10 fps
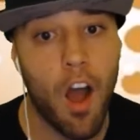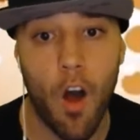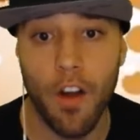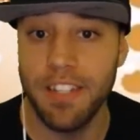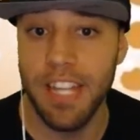
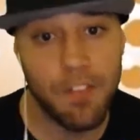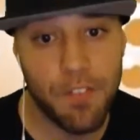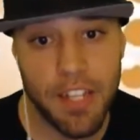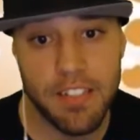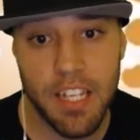On
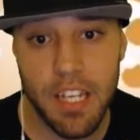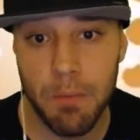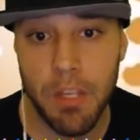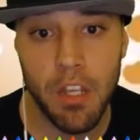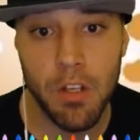defense, he can
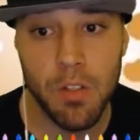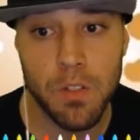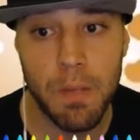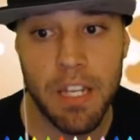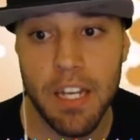be used
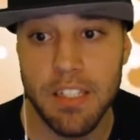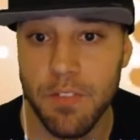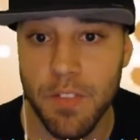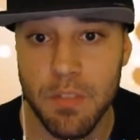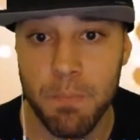because
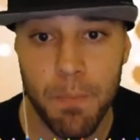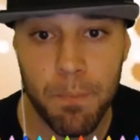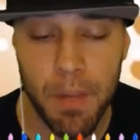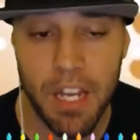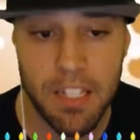of
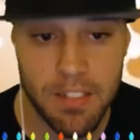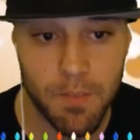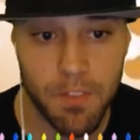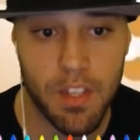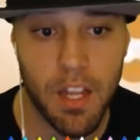
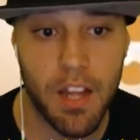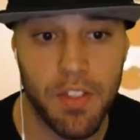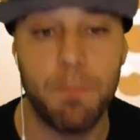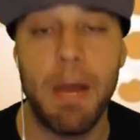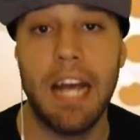
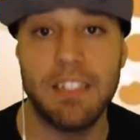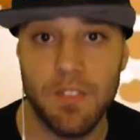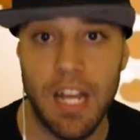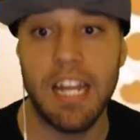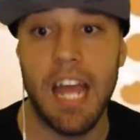the passive
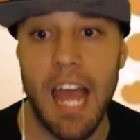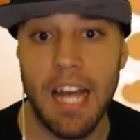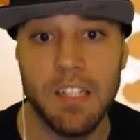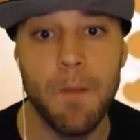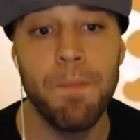that he
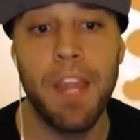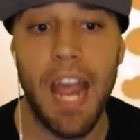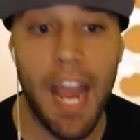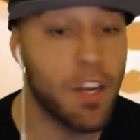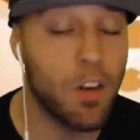has,
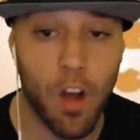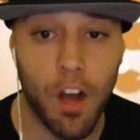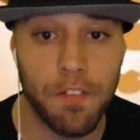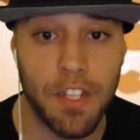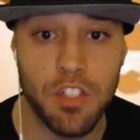and on
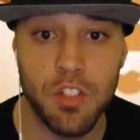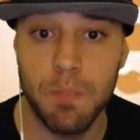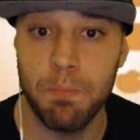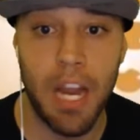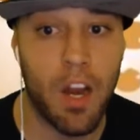offense, you
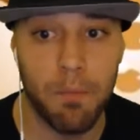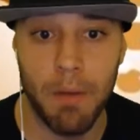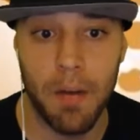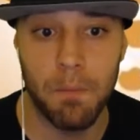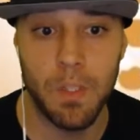can pair him
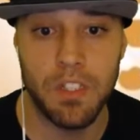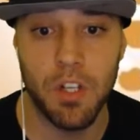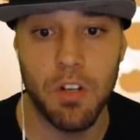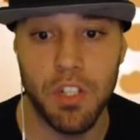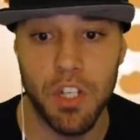up with
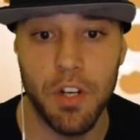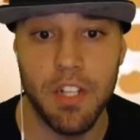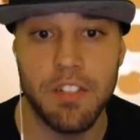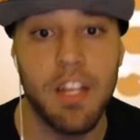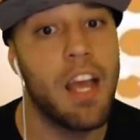certain
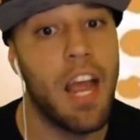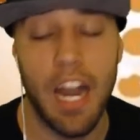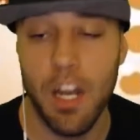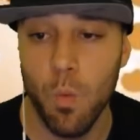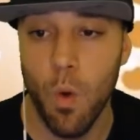units
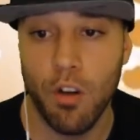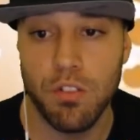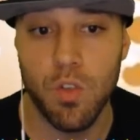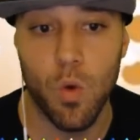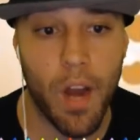and he
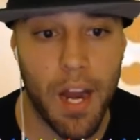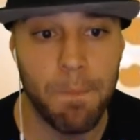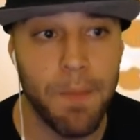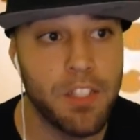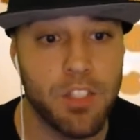works great.
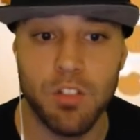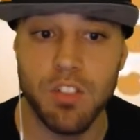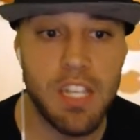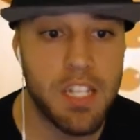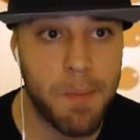So
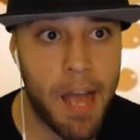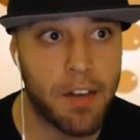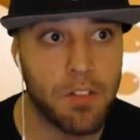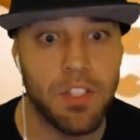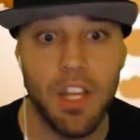siege
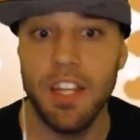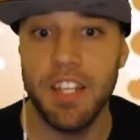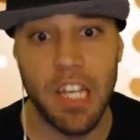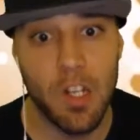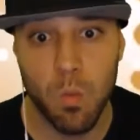battles,
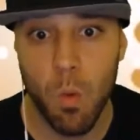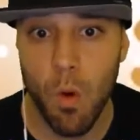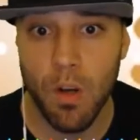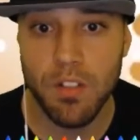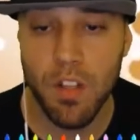guild
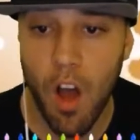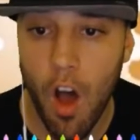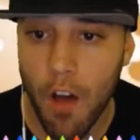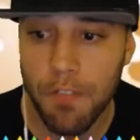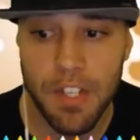wars,
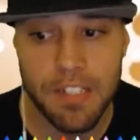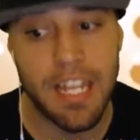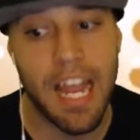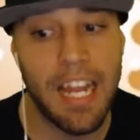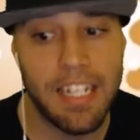offense
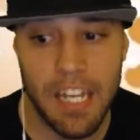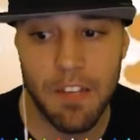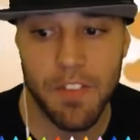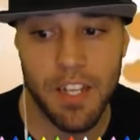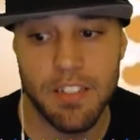and
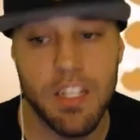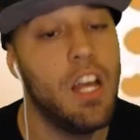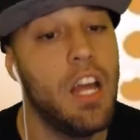defense.